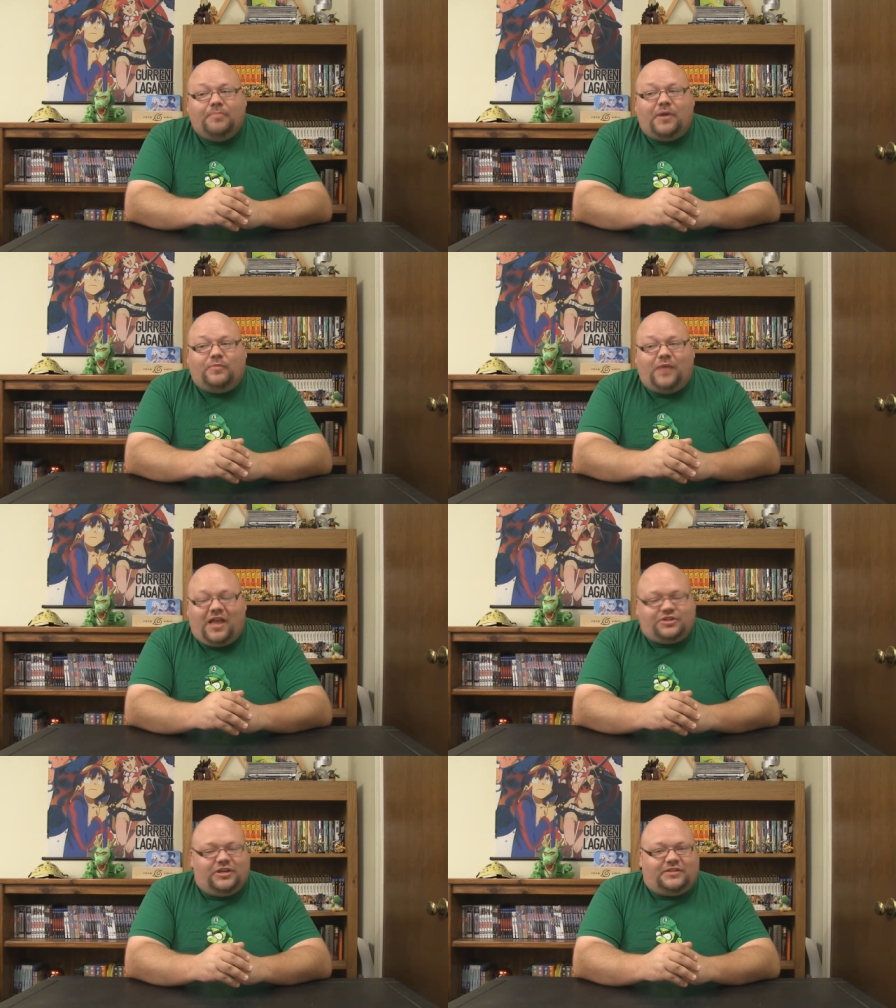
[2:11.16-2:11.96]
but we
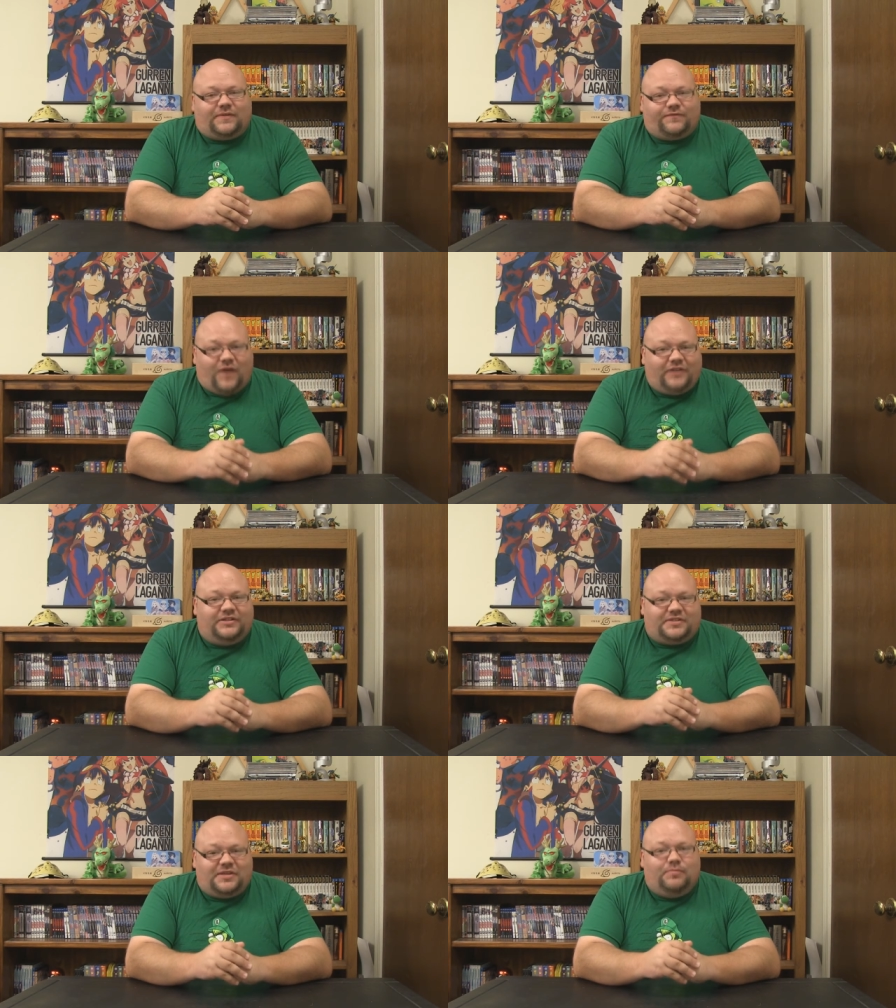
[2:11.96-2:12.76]
actually get to
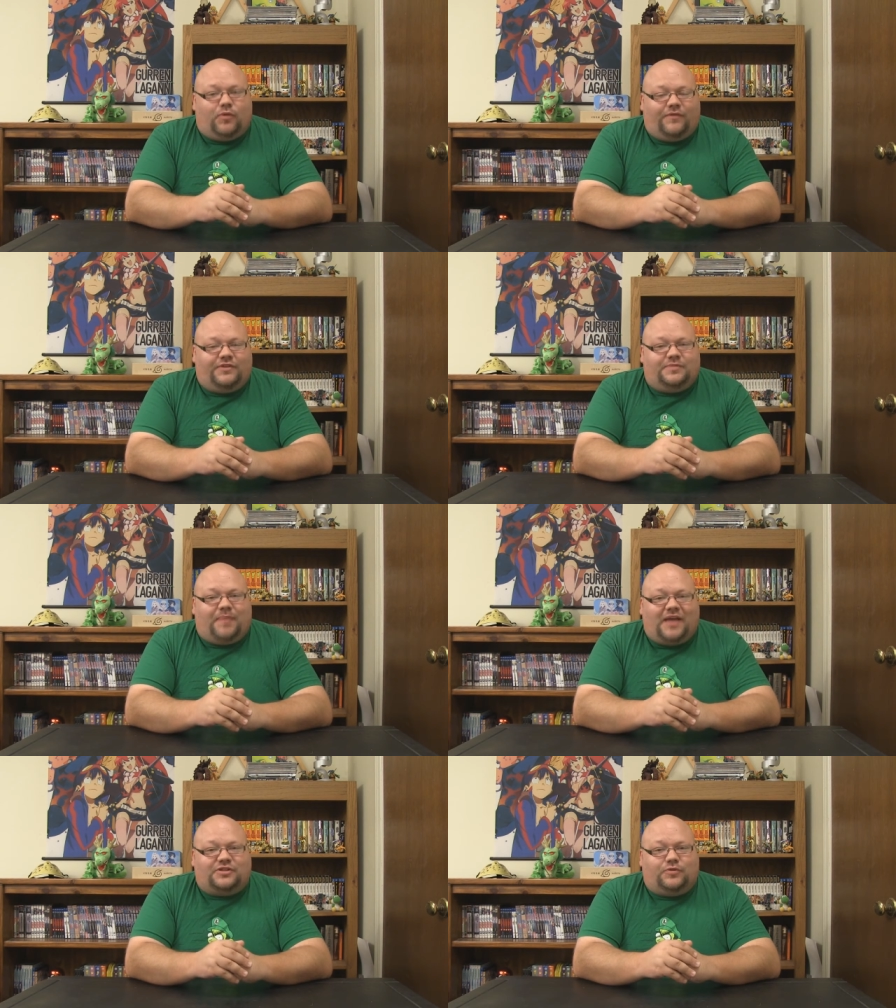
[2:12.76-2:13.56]
finally see more of his
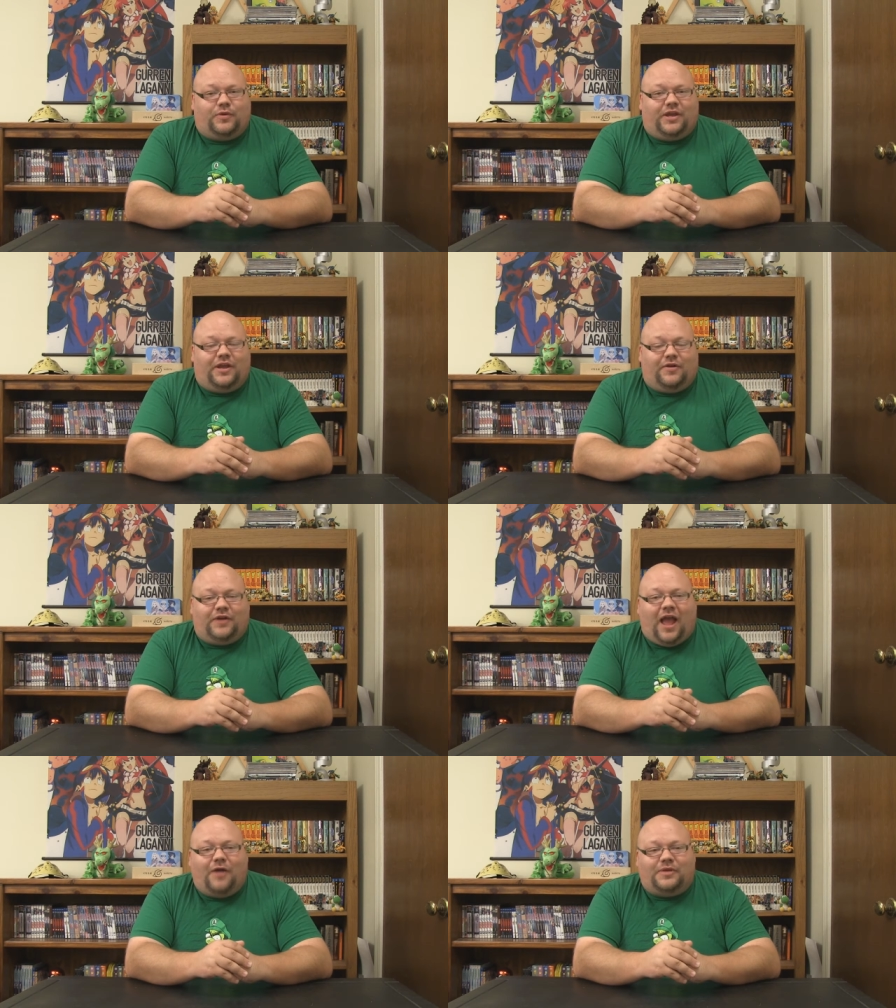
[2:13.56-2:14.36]
backstory here
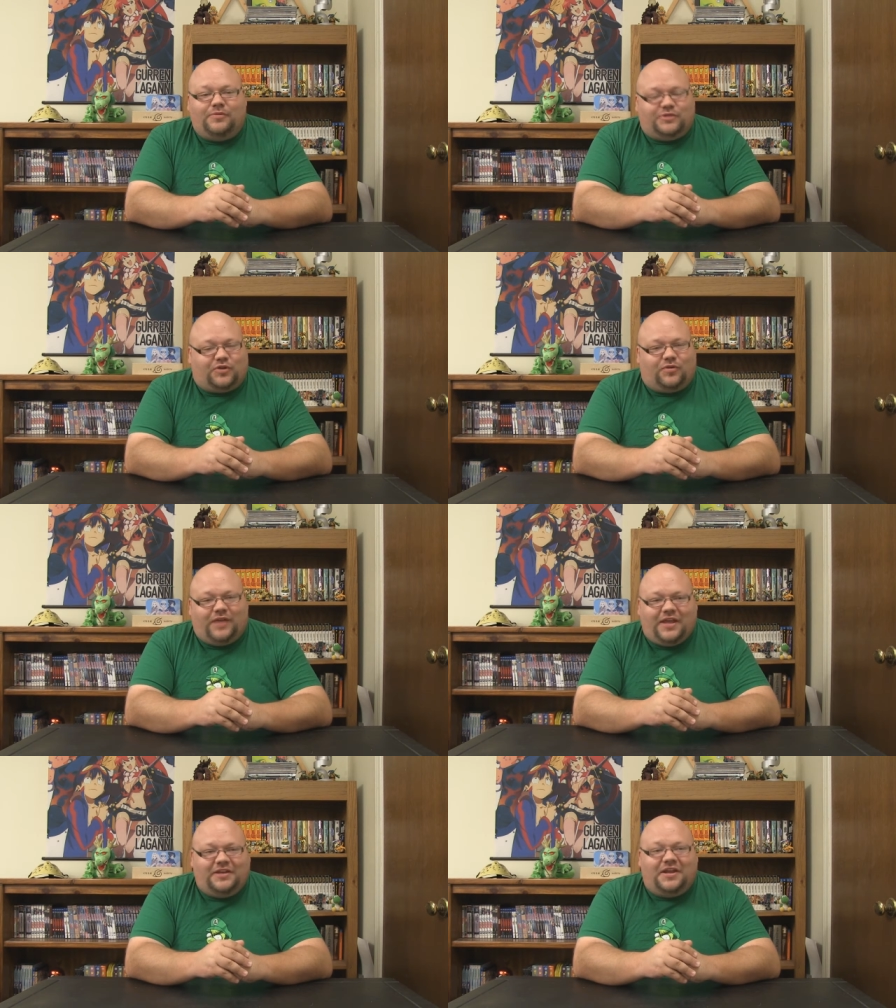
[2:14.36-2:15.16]
and how he was
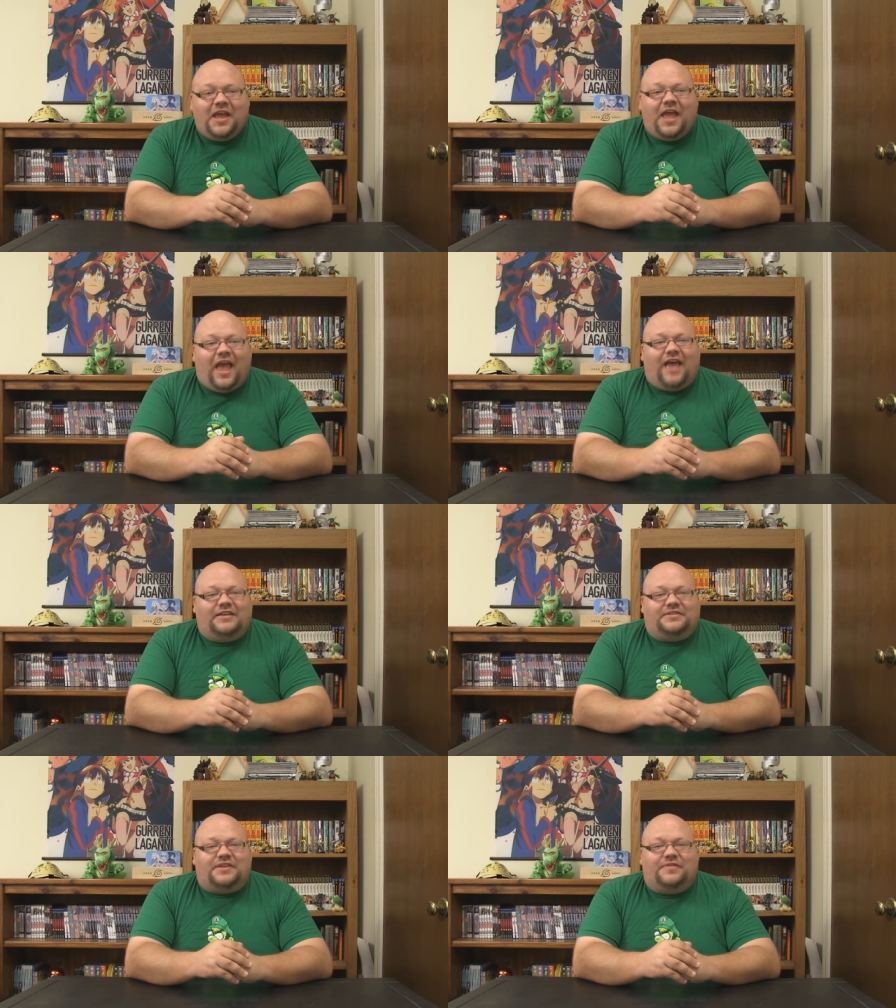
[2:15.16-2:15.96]
created
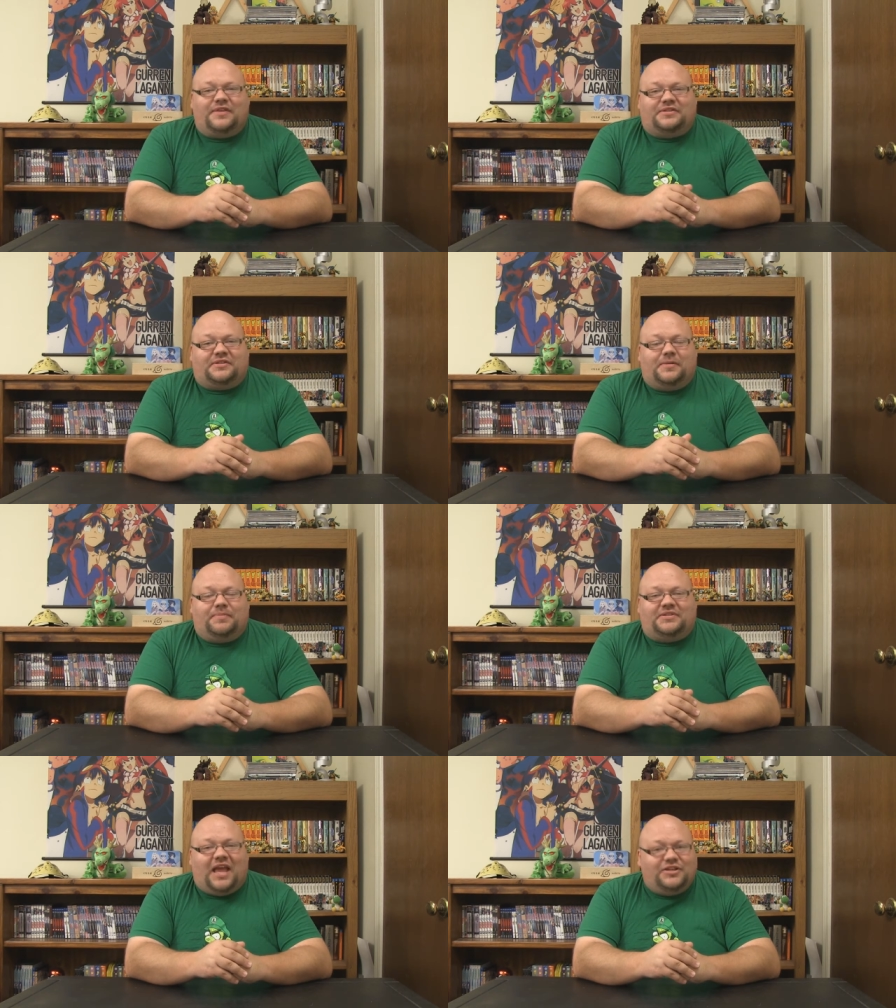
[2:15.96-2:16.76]
as this
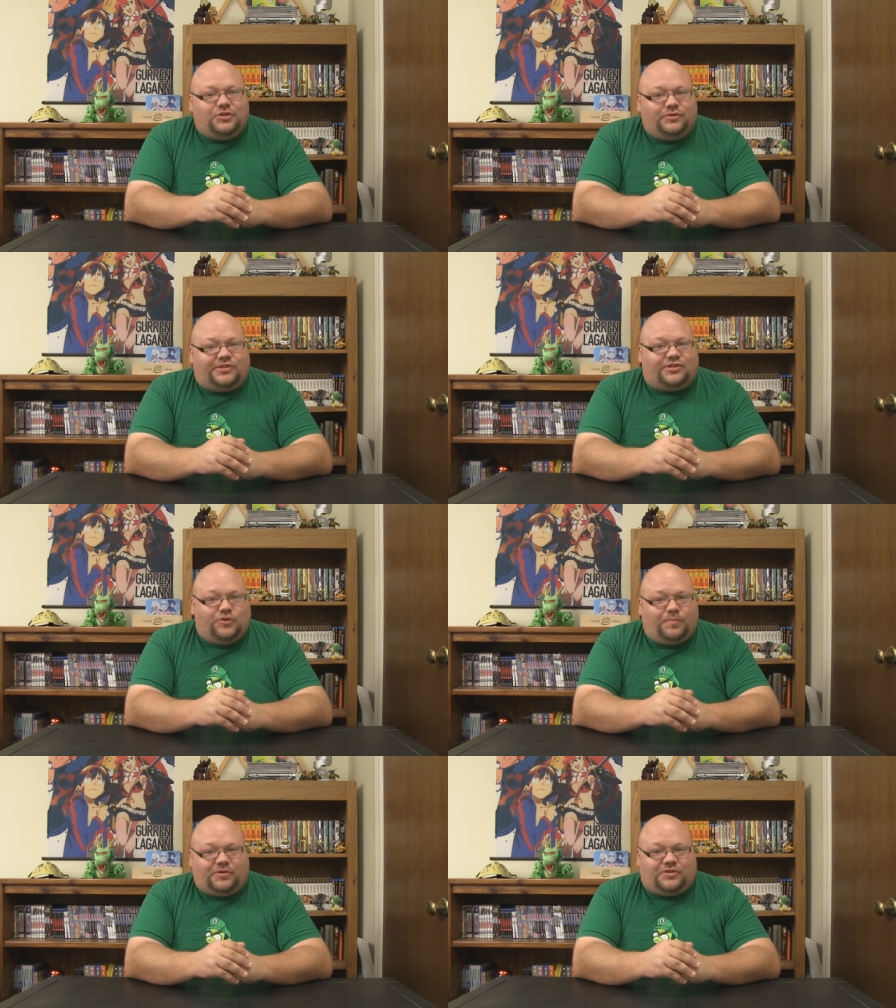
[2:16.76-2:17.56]
potential
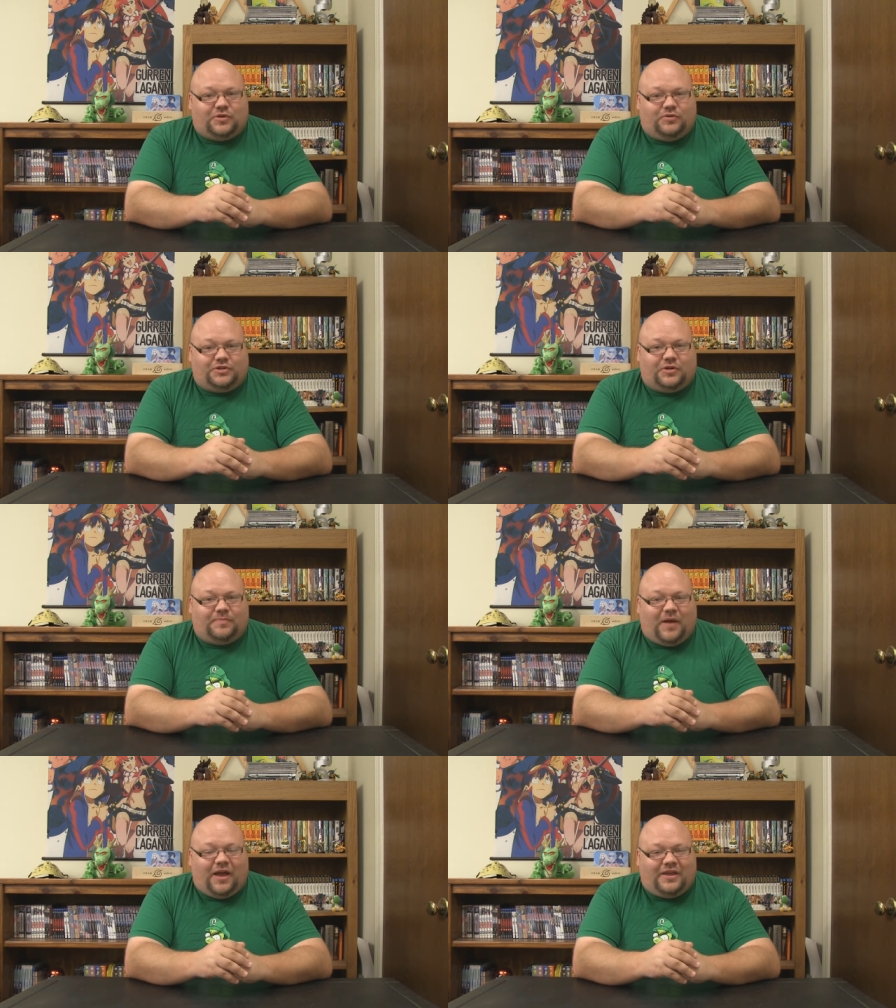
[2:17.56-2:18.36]
super soldier
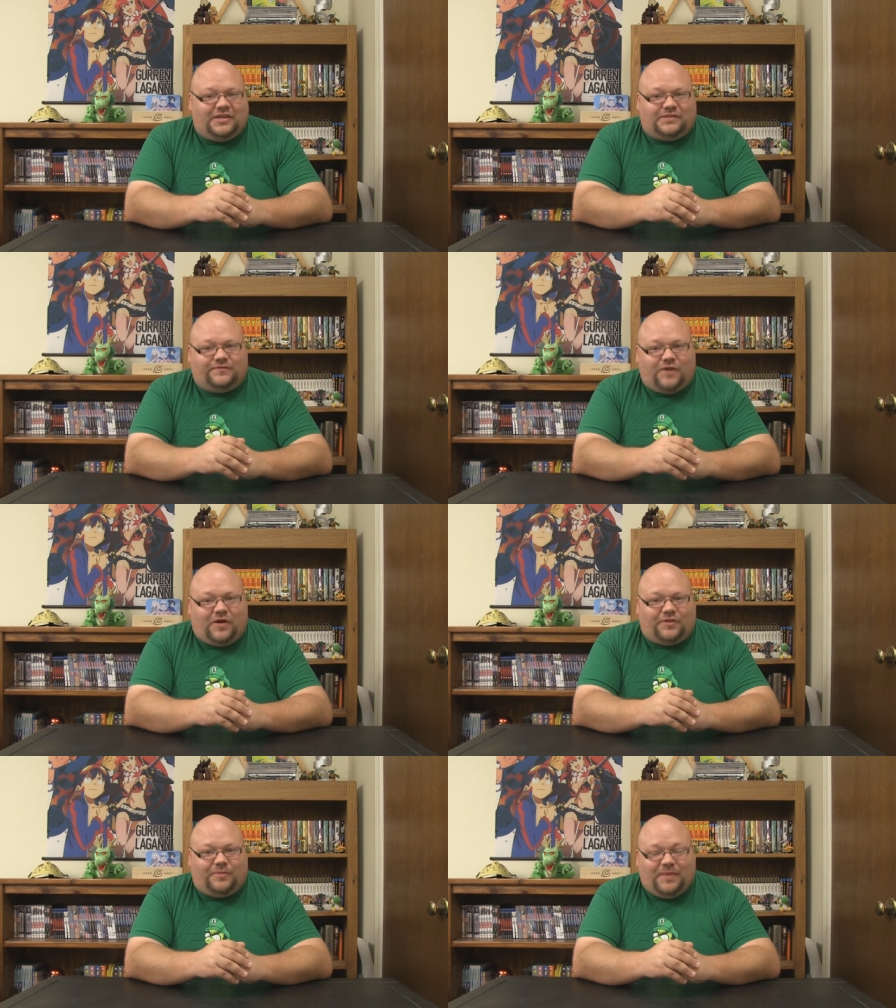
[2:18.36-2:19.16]
by his father.